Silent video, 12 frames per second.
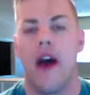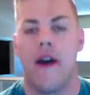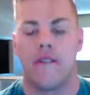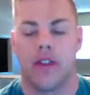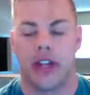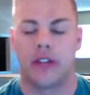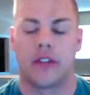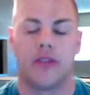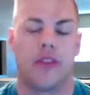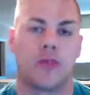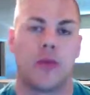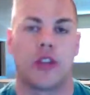Find us on
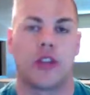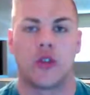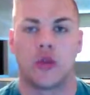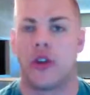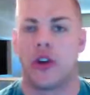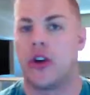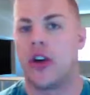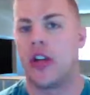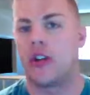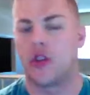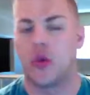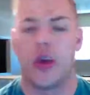Facebook and Twitter
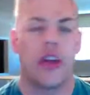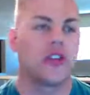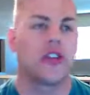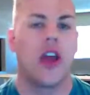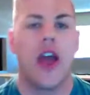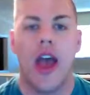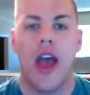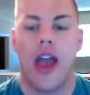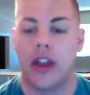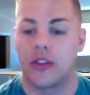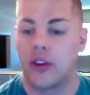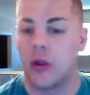and Twitch.
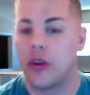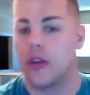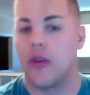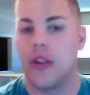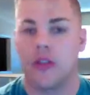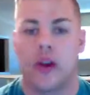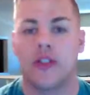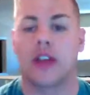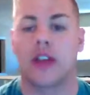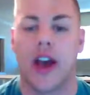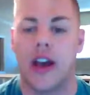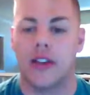And as always, thanks for watching,
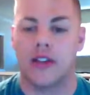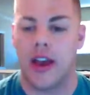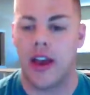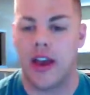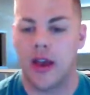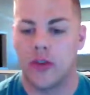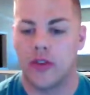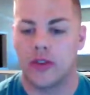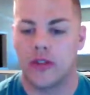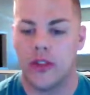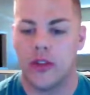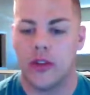guys, and we'll
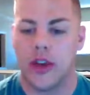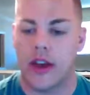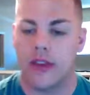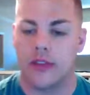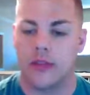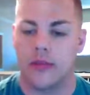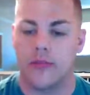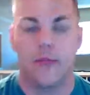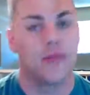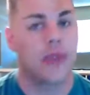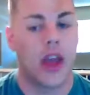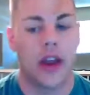see you guys
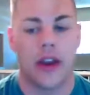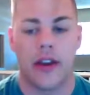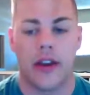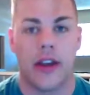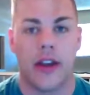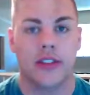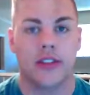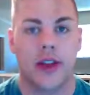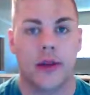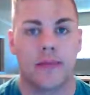next time.